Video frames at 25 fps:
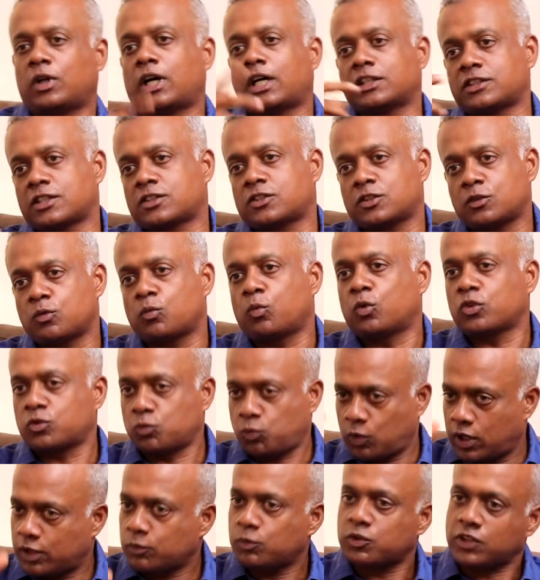to a large extent
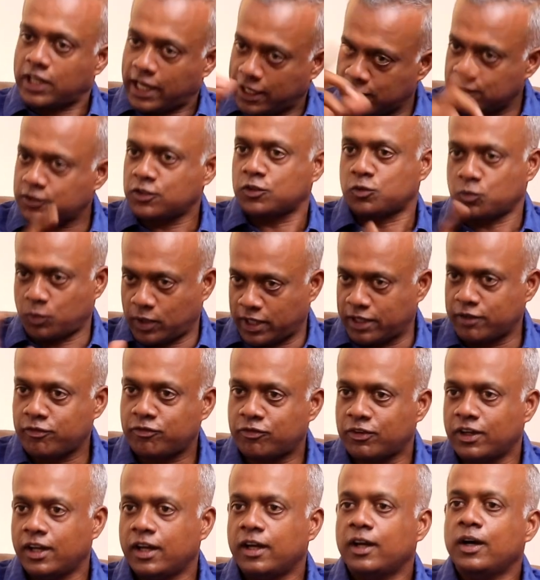was, one was Harris's
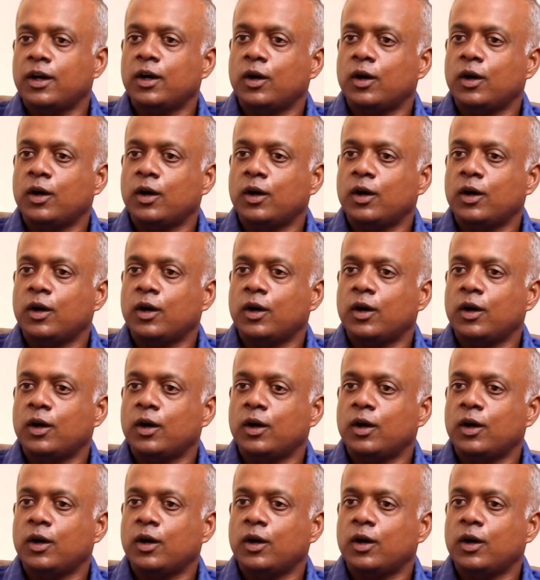wife,